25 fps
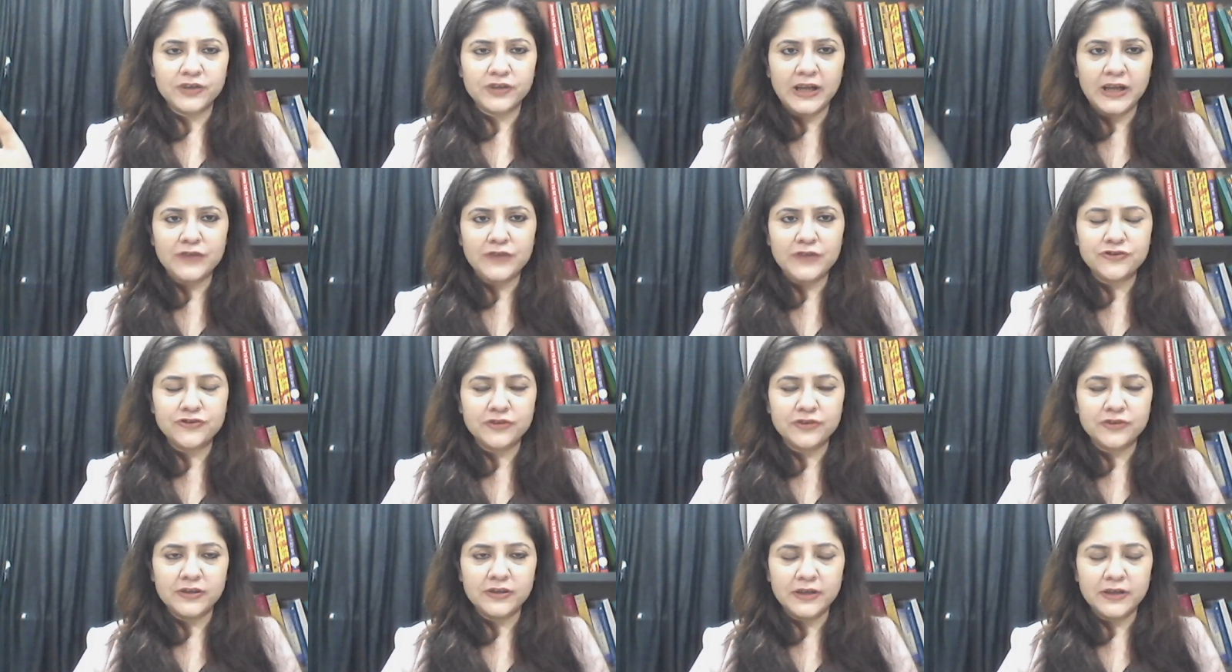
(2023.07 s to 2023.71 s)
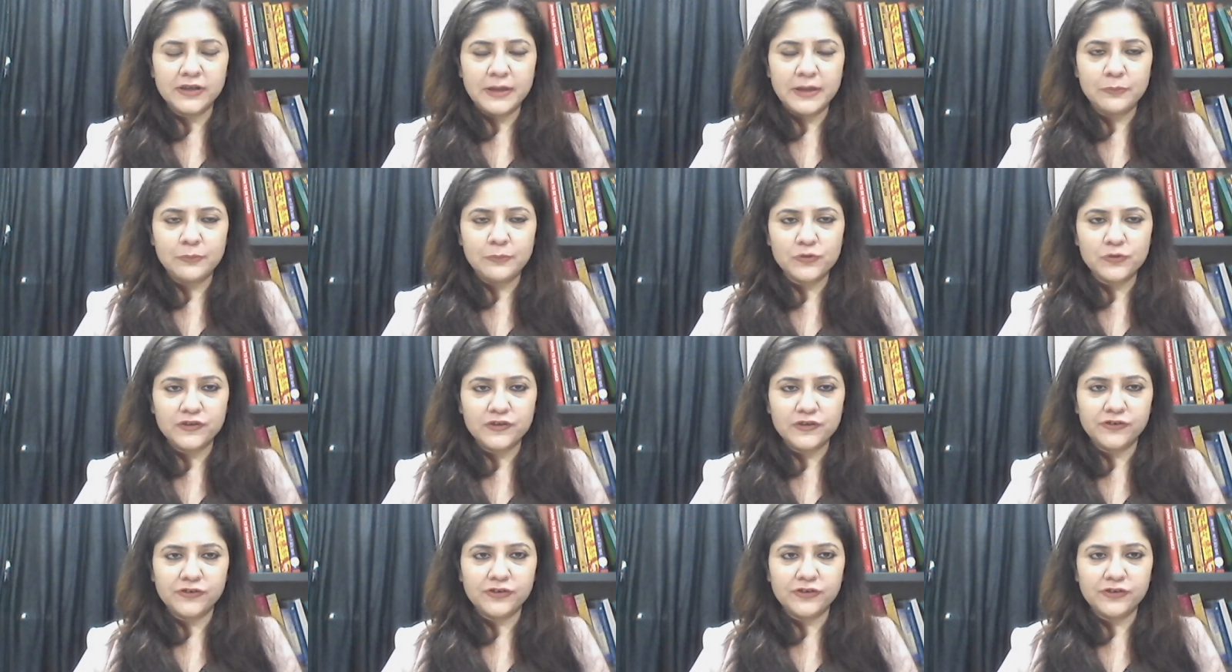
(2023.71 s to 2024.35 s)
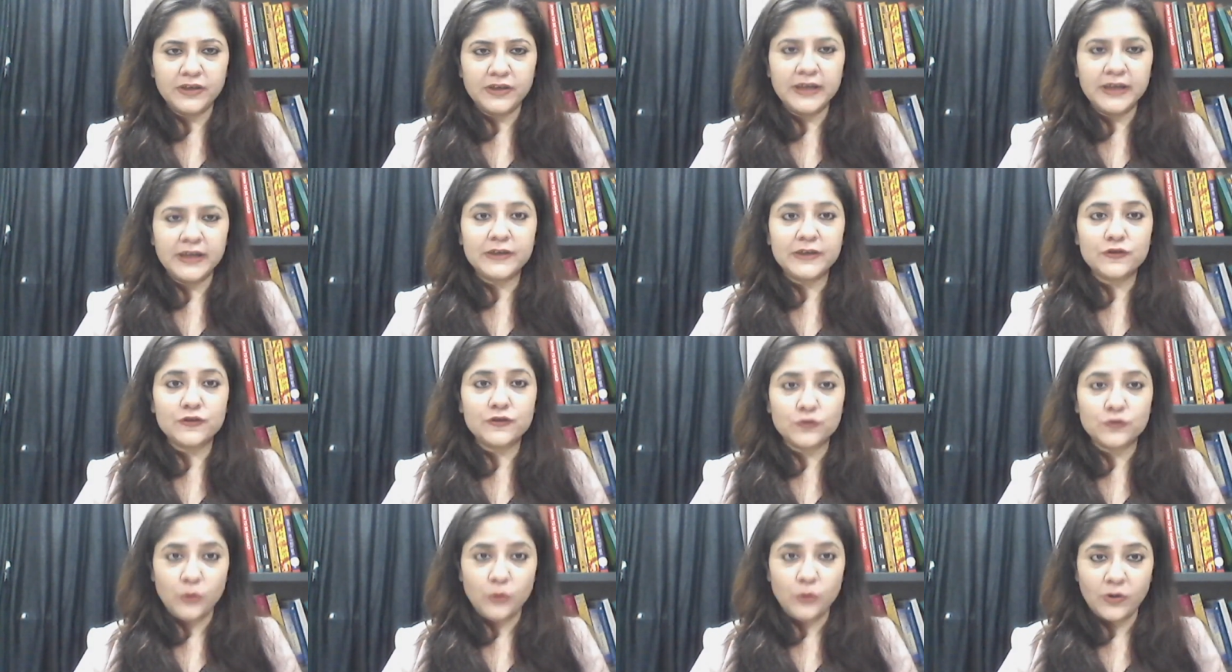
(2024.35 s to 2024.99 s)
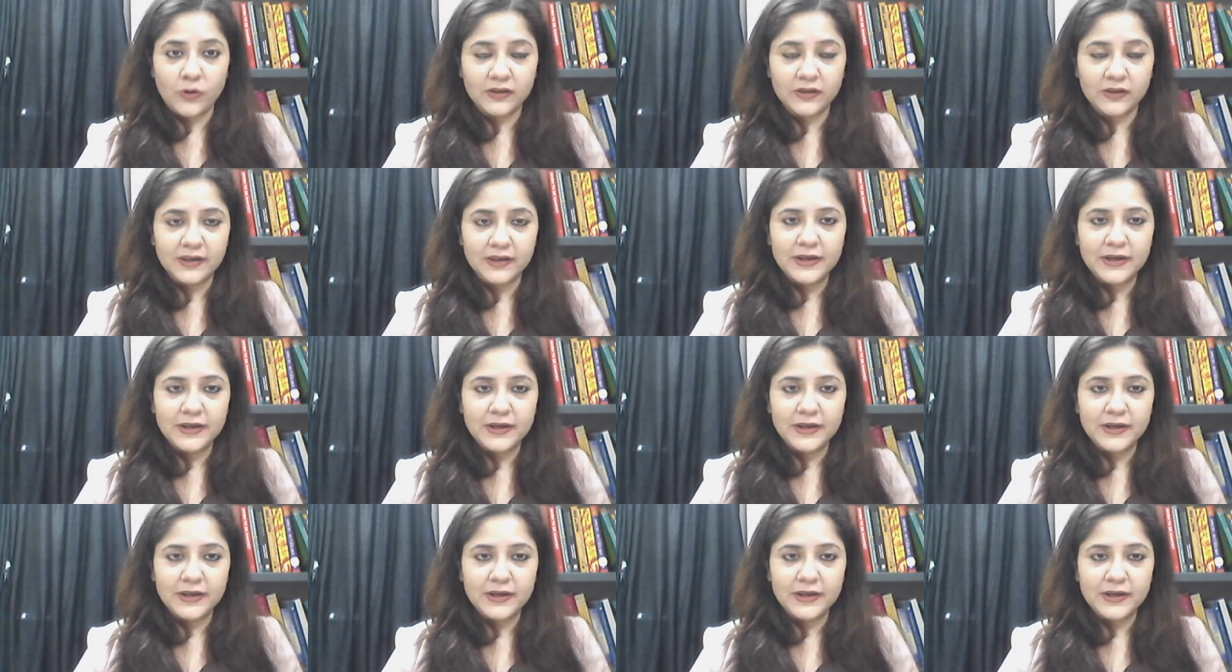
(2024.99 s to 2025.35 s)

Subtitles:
cultural imposition, it is wrong.